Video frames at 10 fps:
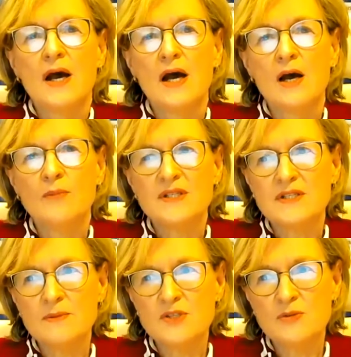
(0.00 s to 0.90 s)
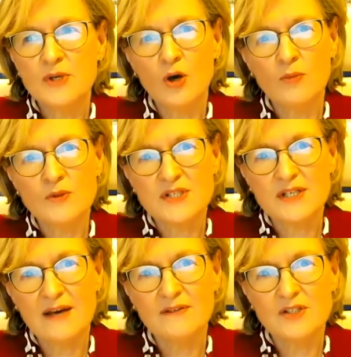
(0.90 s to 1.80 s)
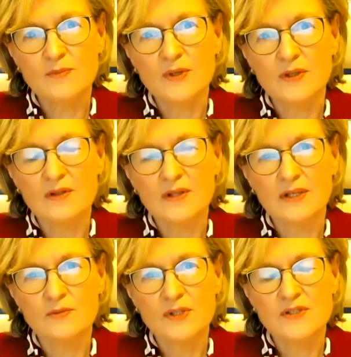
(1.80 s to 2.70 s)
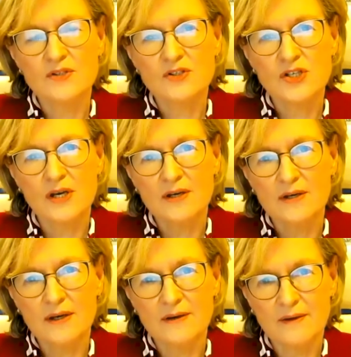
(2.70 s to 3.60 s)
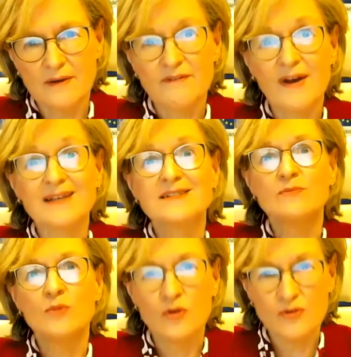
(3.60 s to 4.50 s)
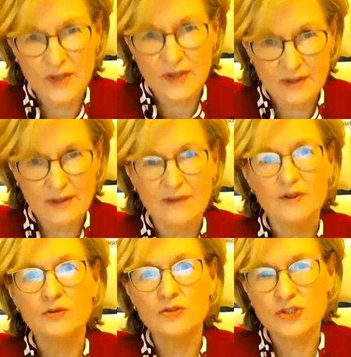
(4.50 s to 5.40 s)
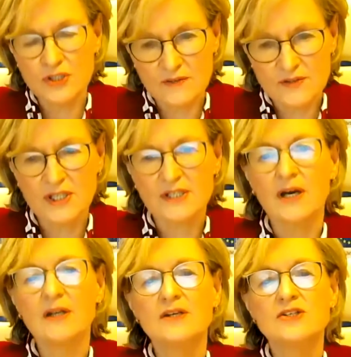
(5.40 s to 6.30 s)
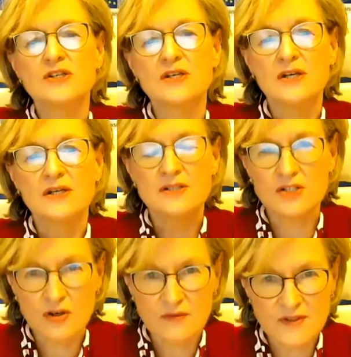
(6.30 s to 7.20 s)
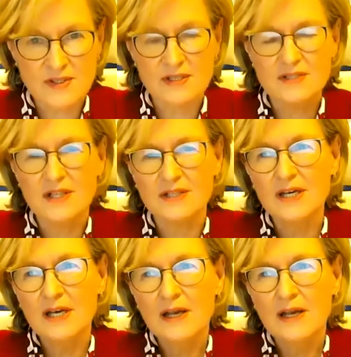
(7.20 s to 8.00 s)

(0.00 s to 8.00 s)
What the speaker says: It seems to be almost inevitable that with such a fast-moving evolution of technology and services that